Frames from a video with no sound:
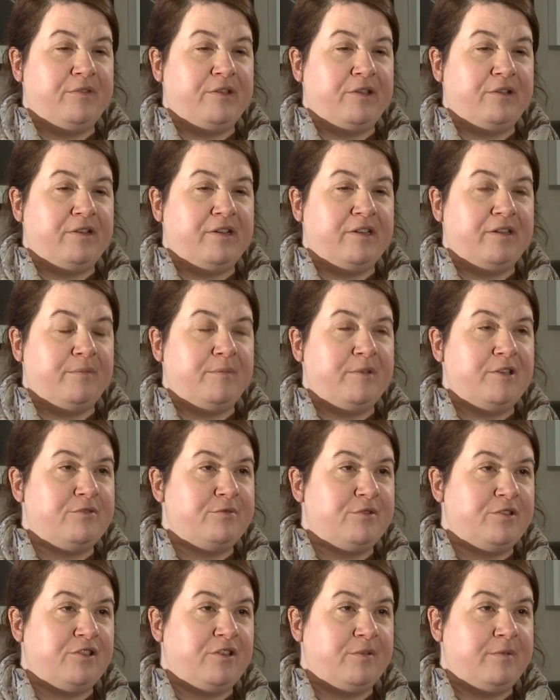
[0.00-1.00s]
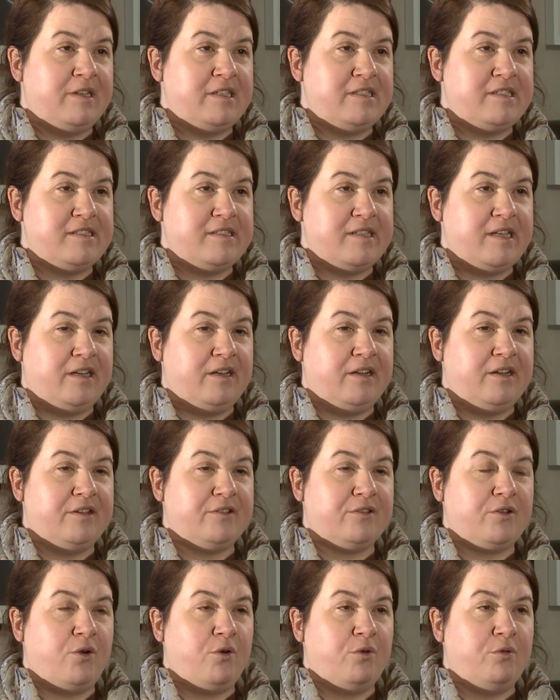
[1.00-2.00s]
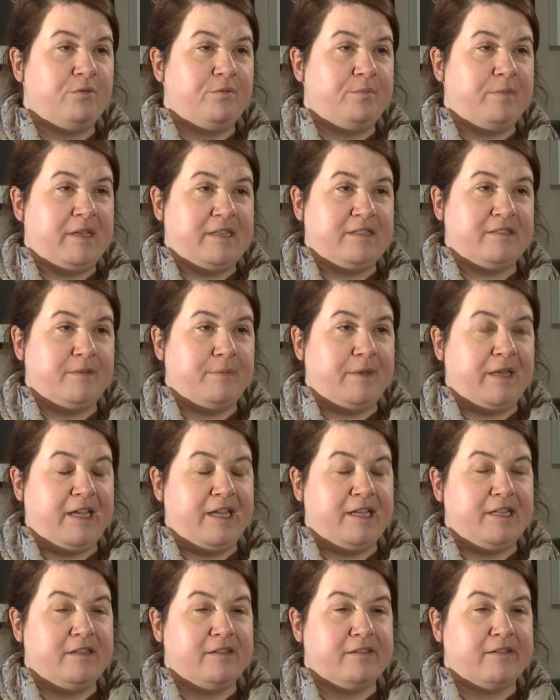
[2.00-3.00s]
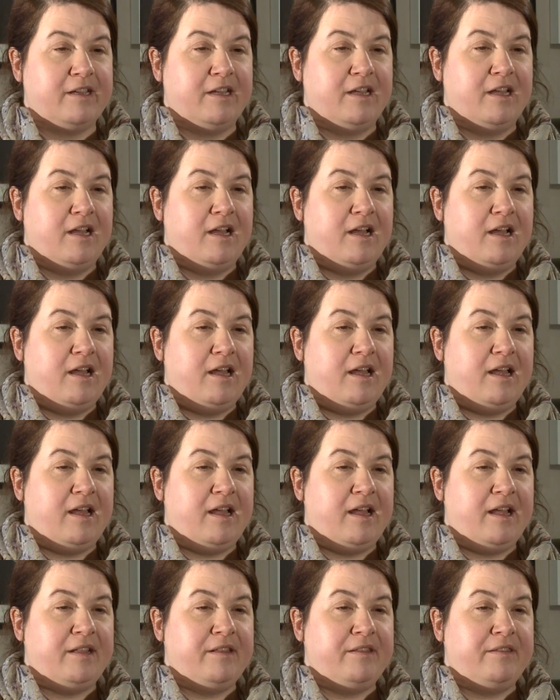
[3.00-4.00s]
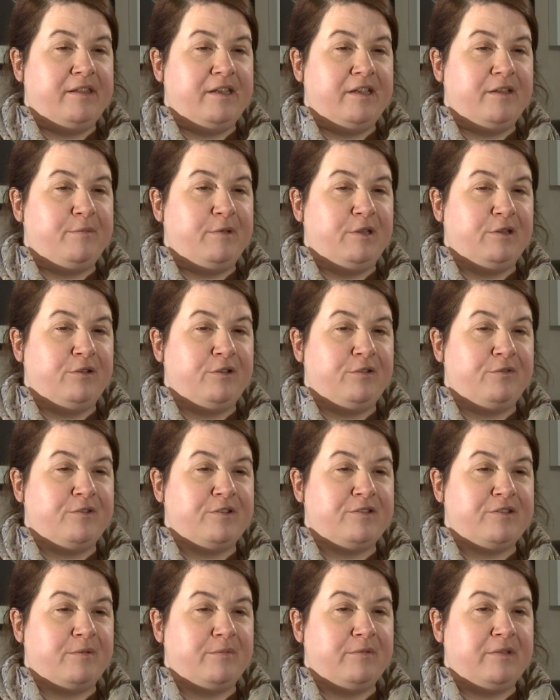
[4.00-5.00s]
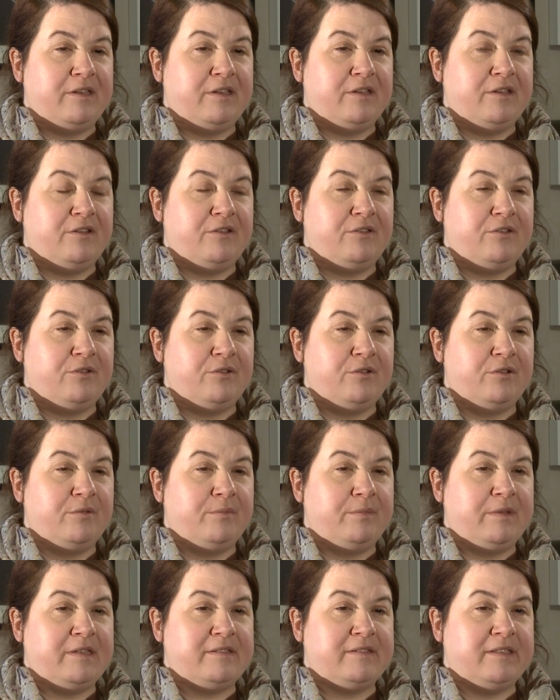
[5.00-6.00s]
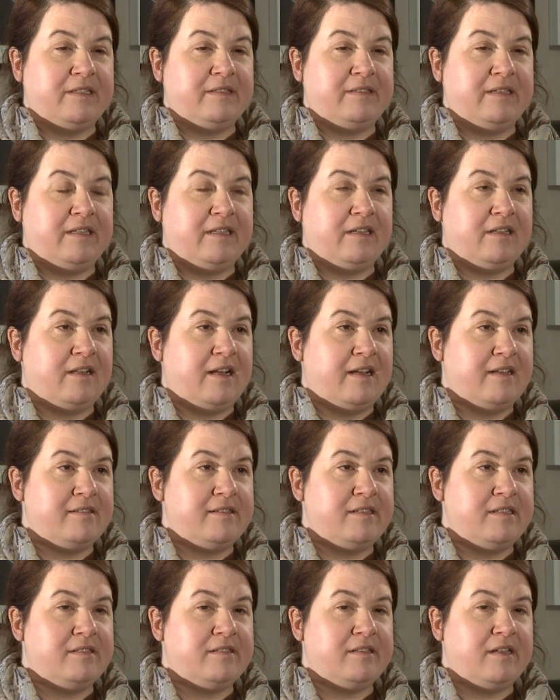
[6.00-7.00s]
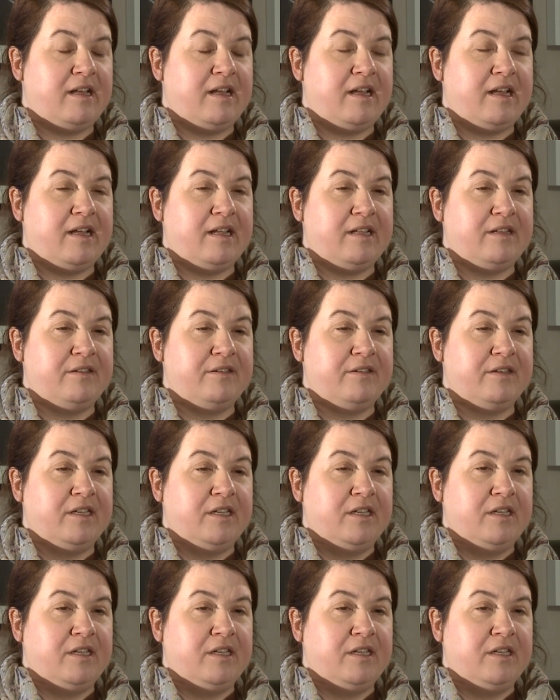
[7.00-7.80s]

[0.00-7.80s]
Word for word: down at the Beechwood Community Centre. It's called Paisley Pens and they had been looking for somebody to basically take the classes and